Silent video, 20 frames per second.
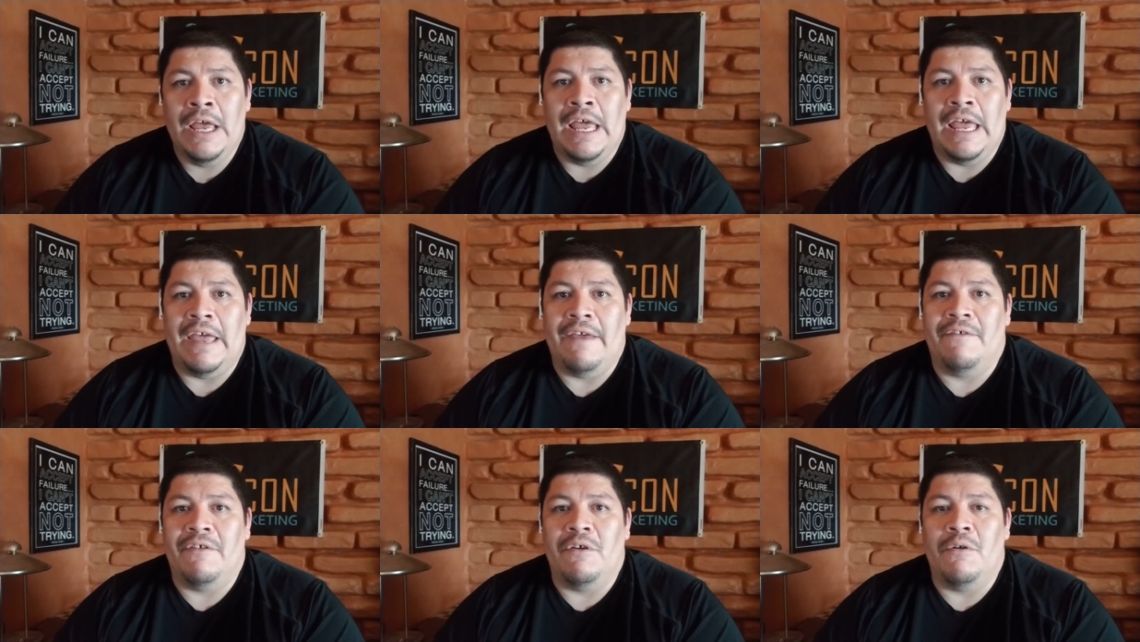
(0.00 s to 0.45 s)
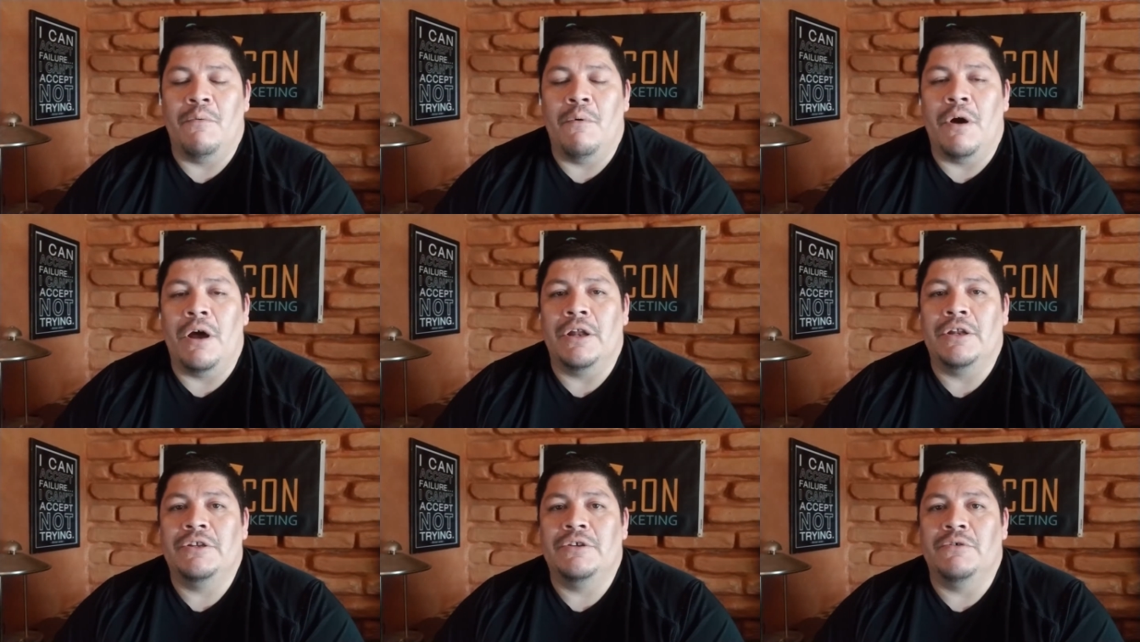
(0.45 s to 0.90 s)
If you
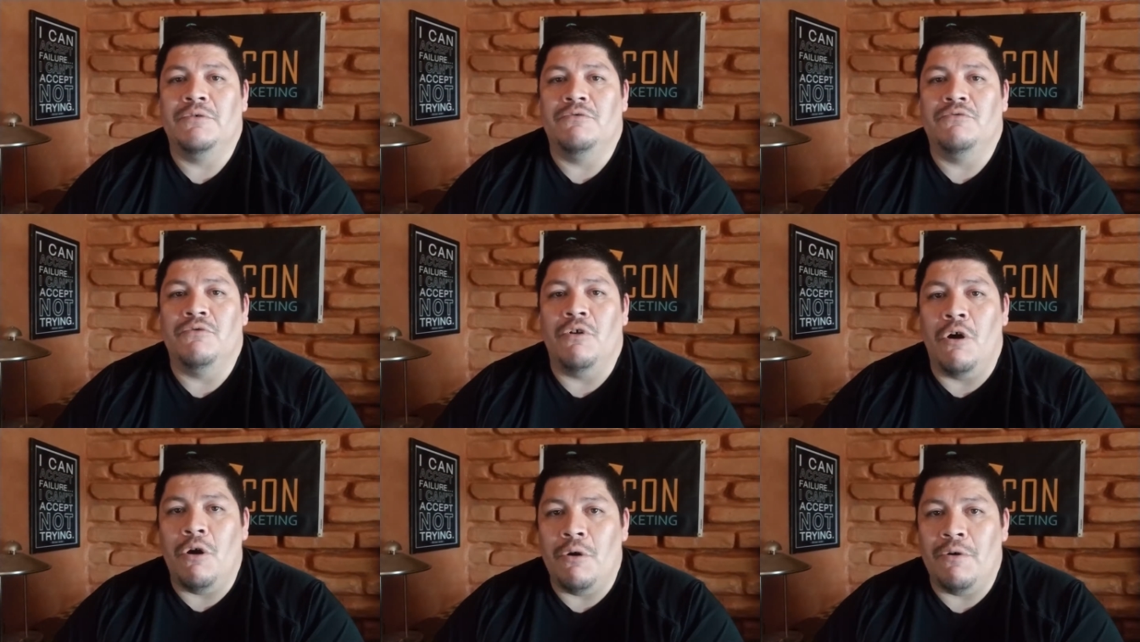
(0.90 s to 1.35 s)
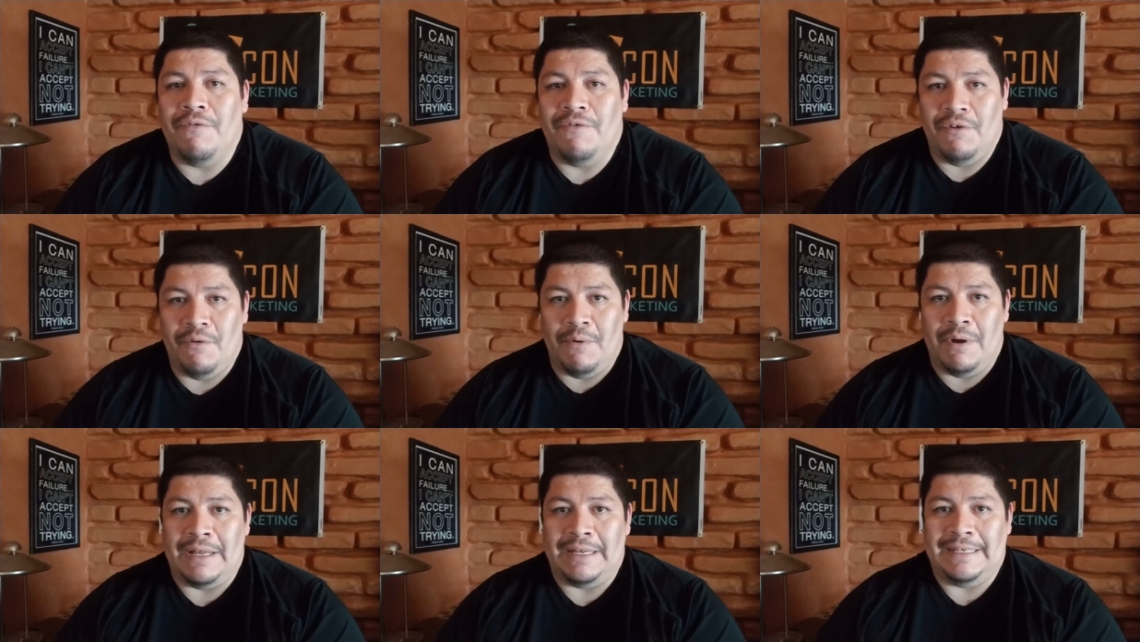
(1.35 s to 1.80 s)
want to grow, if you
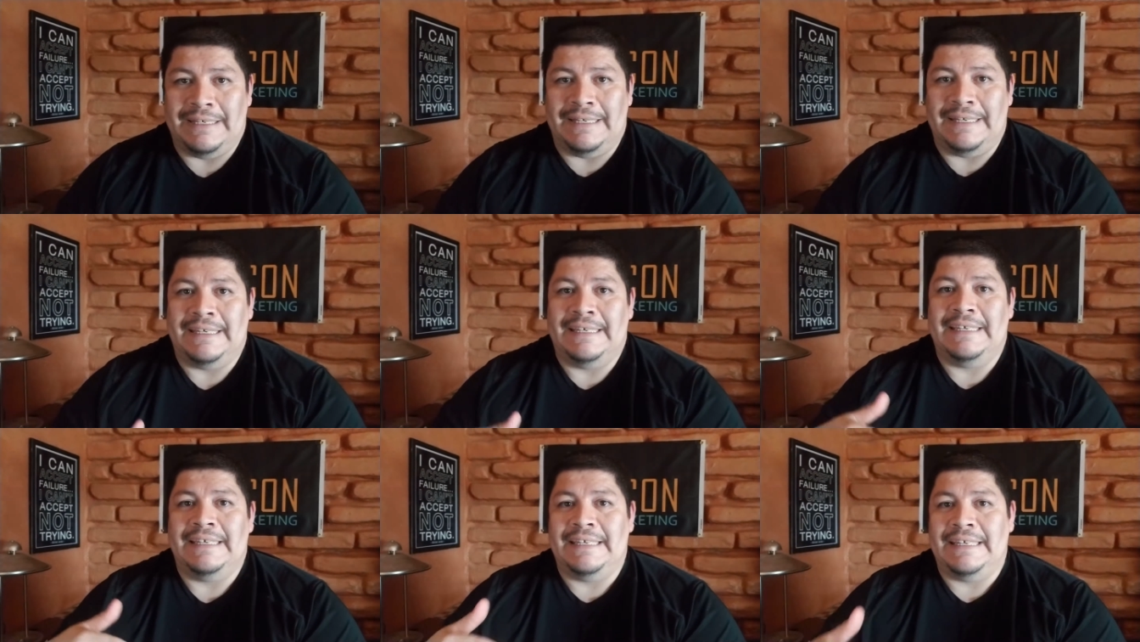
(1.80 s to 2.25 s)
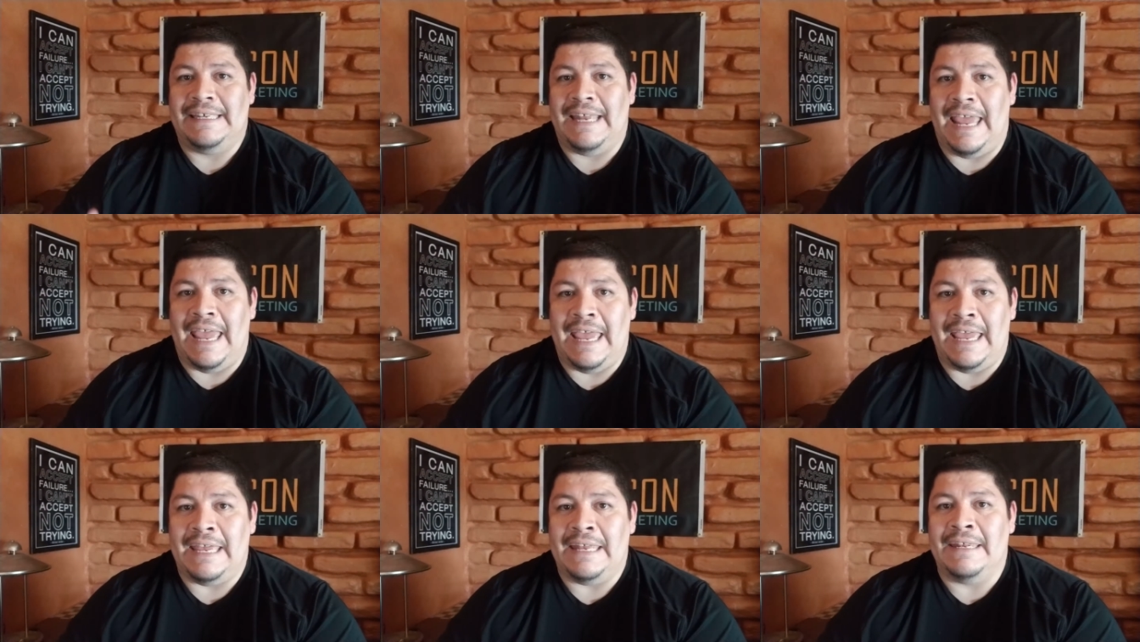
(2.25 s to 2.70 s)
want
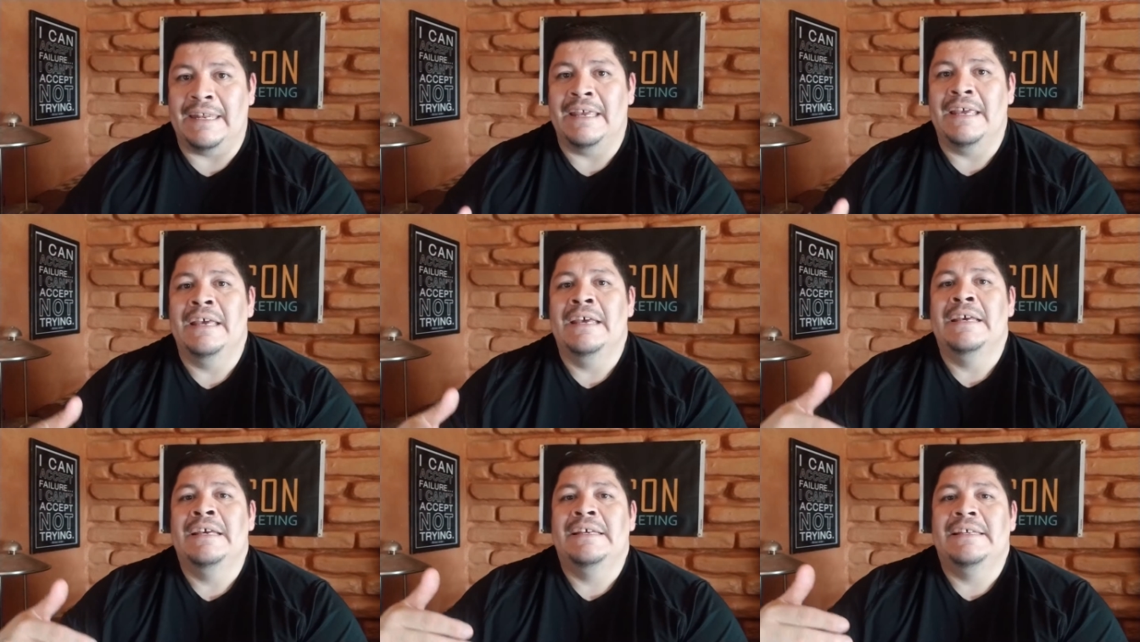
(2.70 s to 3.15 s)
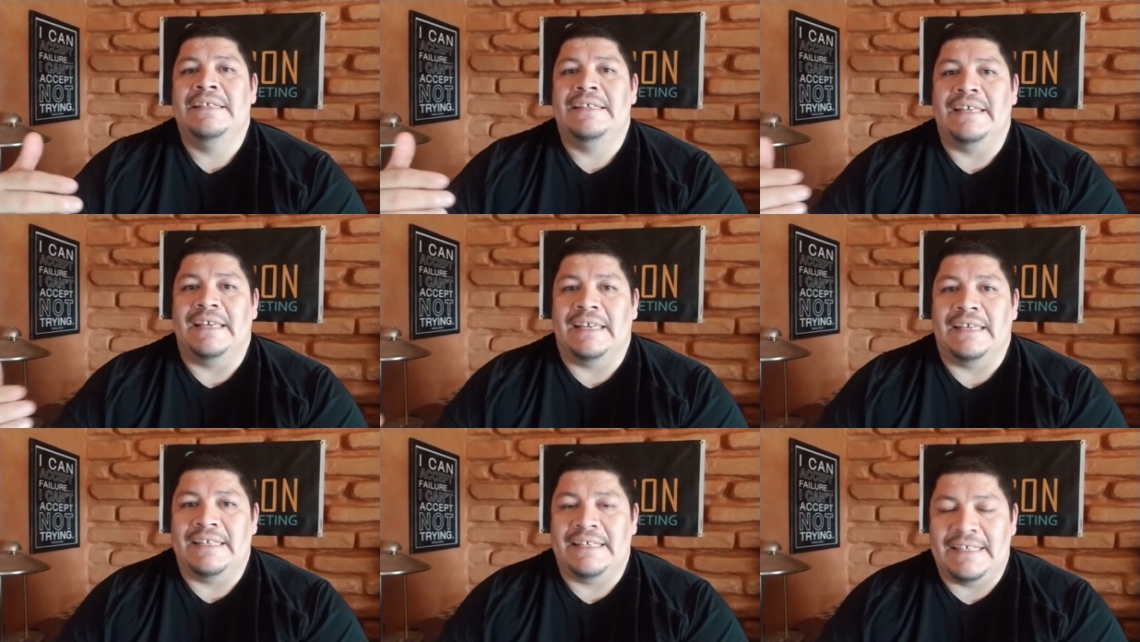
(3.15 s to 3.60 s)
sustained
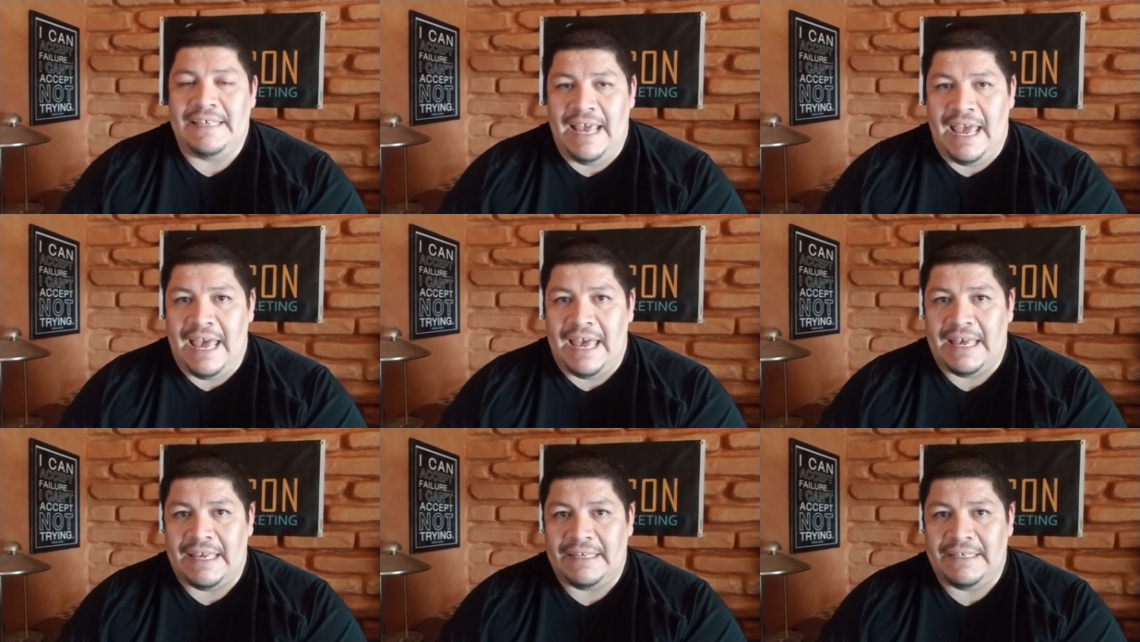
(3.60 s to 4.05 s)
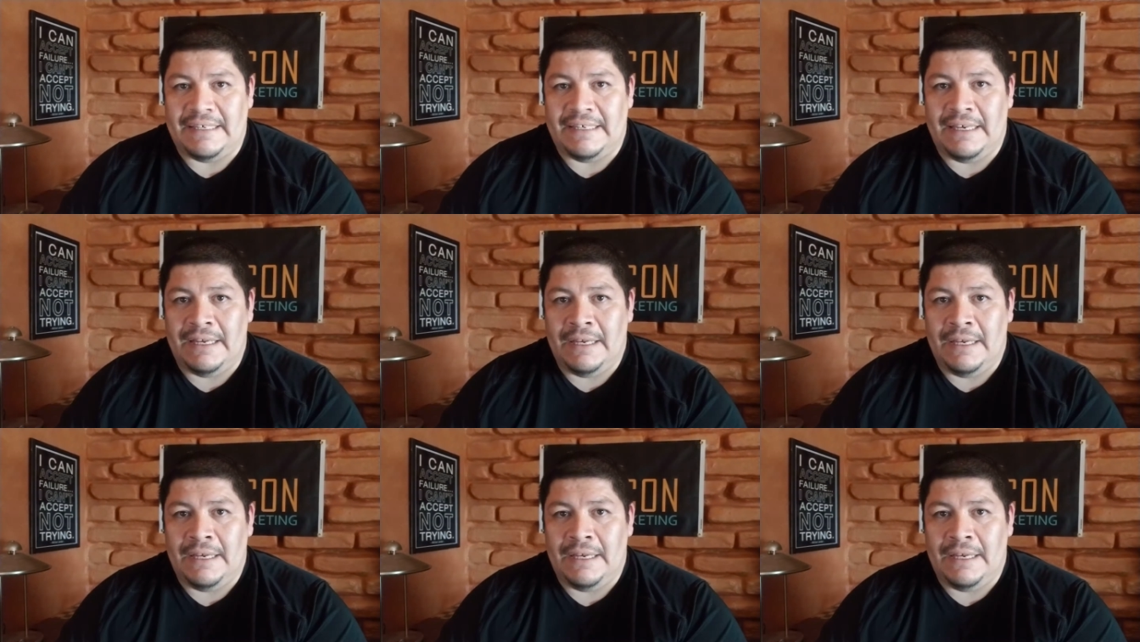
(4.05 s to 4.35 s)
success,